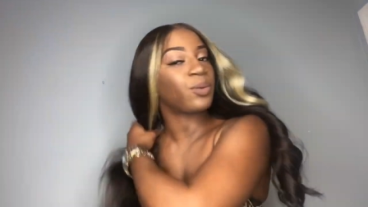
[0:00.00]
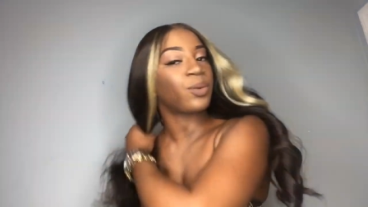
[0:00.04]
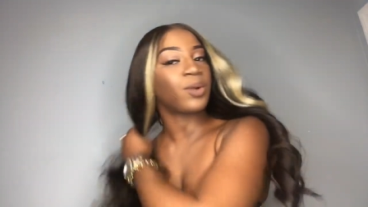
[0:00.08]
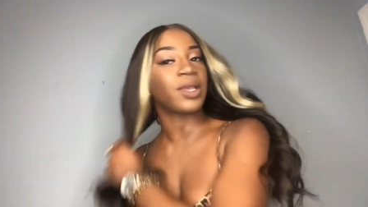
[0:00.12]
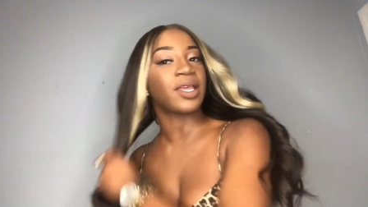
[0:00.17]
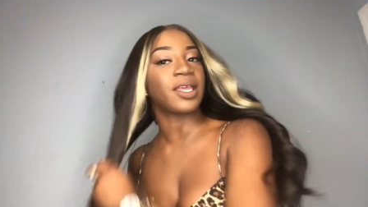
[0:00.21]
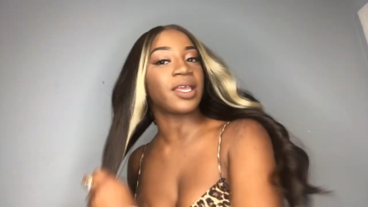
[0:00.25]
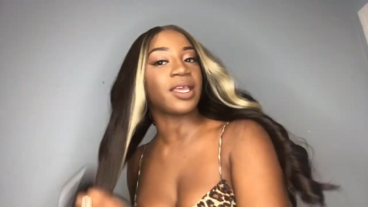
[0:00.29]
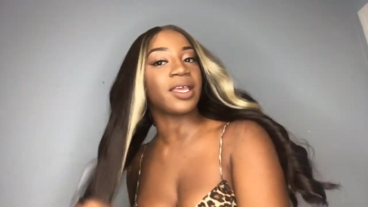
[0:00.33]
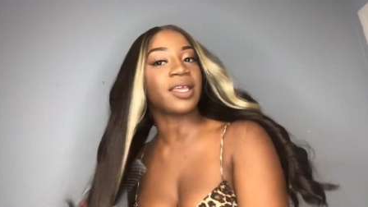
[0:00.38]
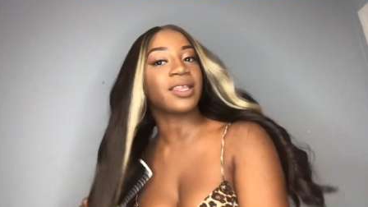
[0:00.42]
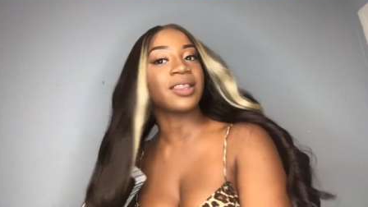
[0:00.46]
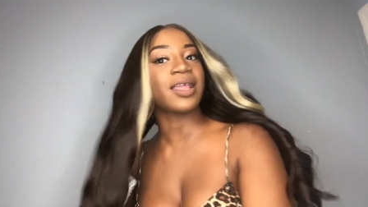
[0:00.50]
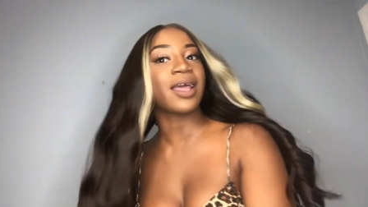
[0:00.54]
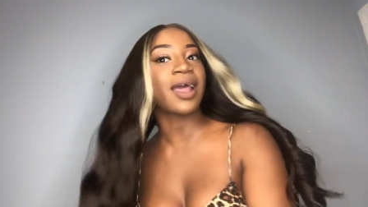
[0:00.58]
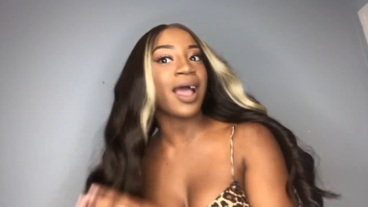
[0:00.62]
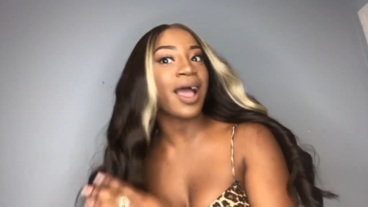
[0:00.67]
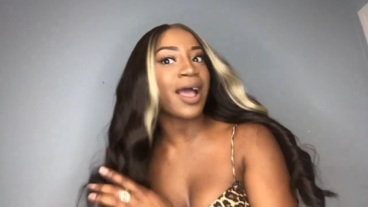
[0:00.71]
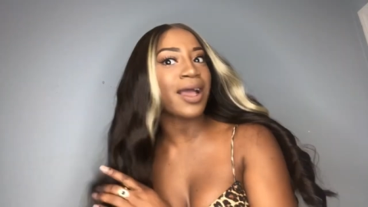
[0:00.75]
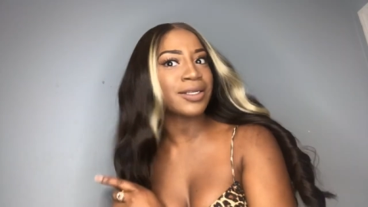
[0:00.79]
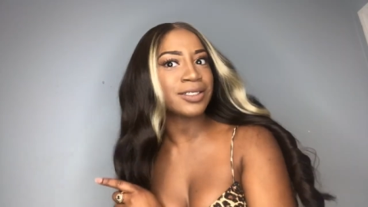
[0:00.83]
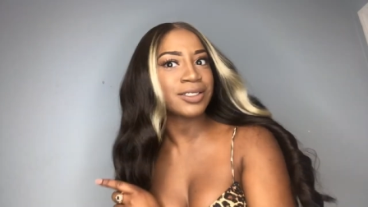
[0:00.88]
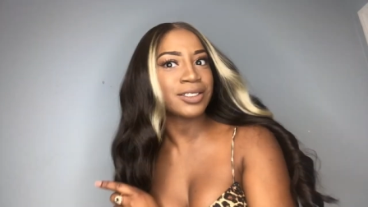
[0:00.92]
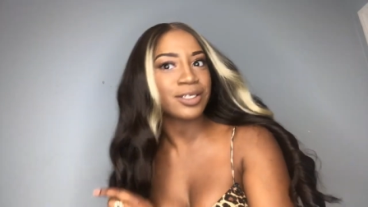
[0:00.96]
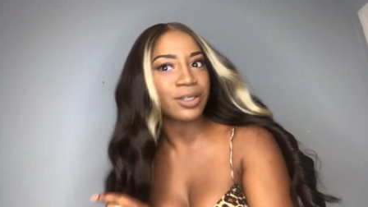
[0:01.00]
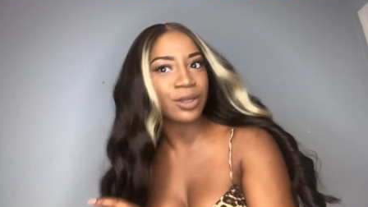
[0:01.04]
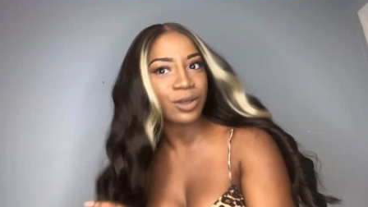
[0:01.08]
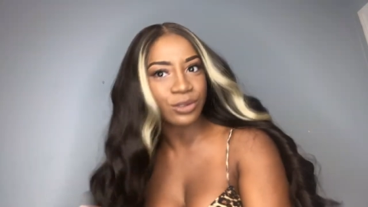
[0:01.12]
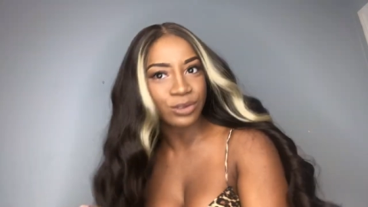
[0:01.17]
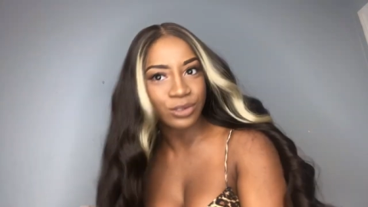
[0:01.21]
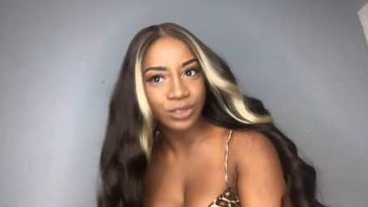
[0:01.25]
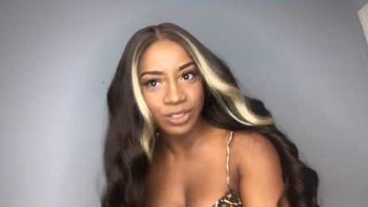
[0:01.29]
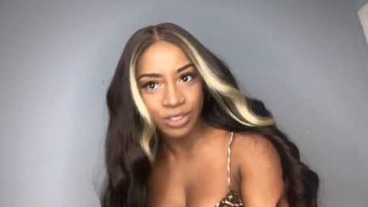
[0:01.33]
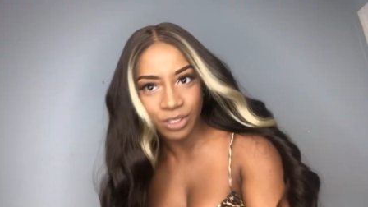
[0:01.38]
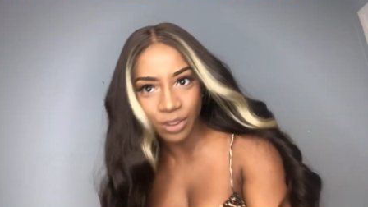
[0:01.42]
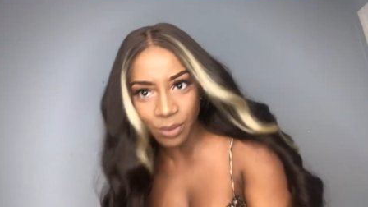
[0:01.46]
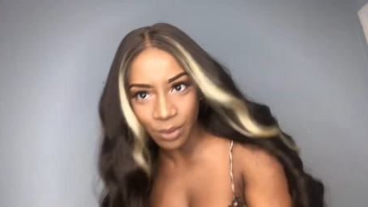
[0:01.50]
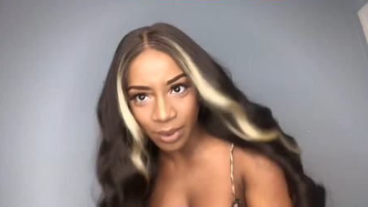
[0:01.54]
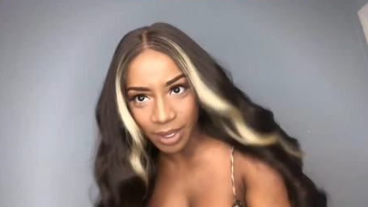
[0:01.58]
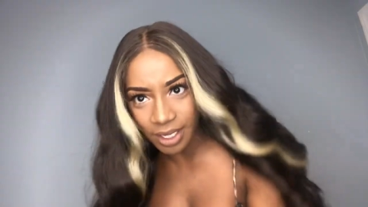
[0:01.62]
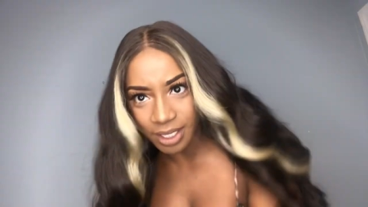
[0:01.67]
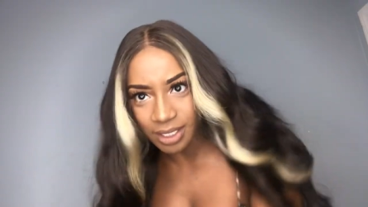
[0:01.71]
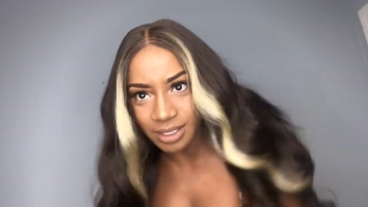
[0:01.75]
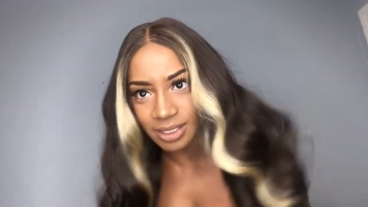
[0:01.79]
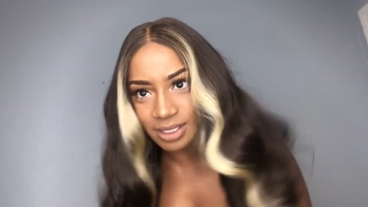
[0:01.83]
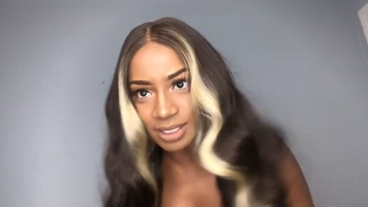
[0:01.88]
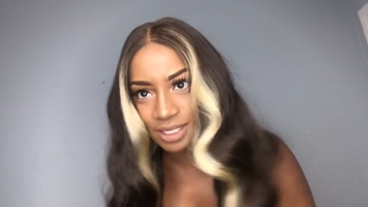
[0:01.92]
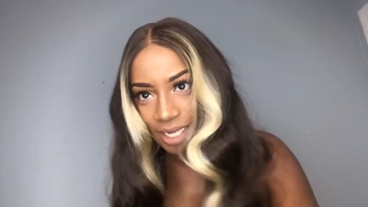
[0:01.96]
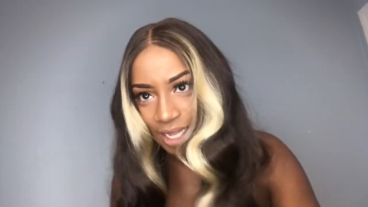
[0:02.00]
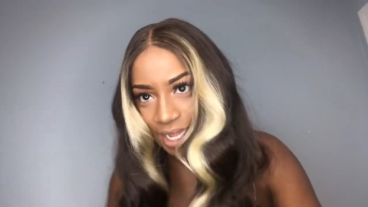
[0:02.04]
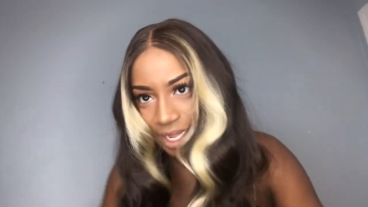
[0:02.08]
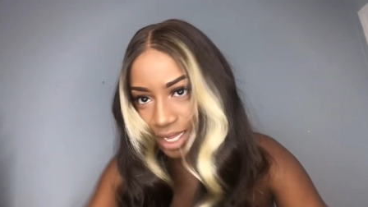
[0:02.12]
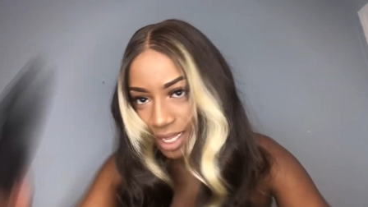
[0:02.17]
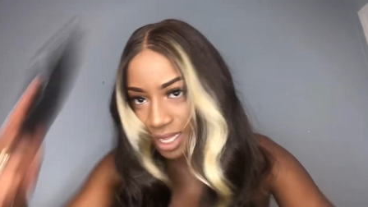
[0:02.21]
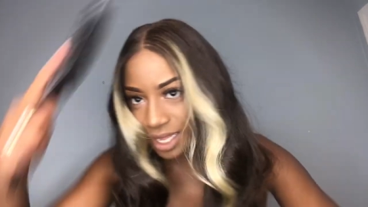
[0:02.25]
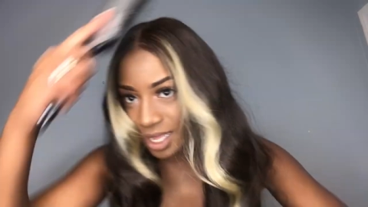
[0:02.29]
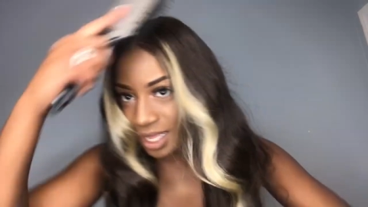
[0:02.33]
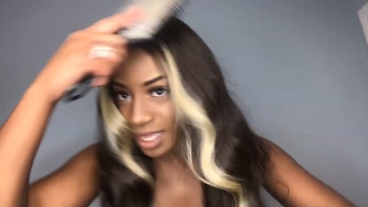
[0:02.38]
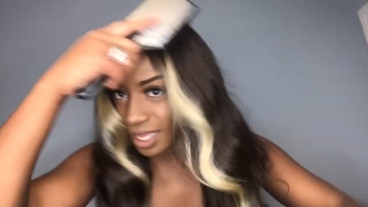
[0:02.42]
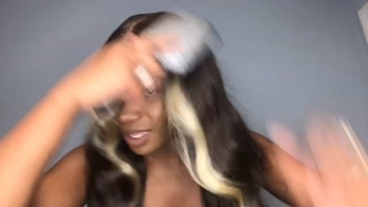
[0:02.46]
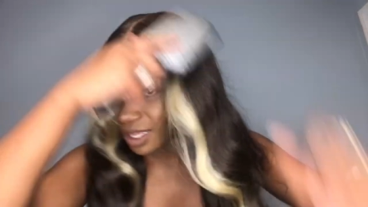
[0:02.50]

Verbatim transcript: wig that I chose to wear tonight.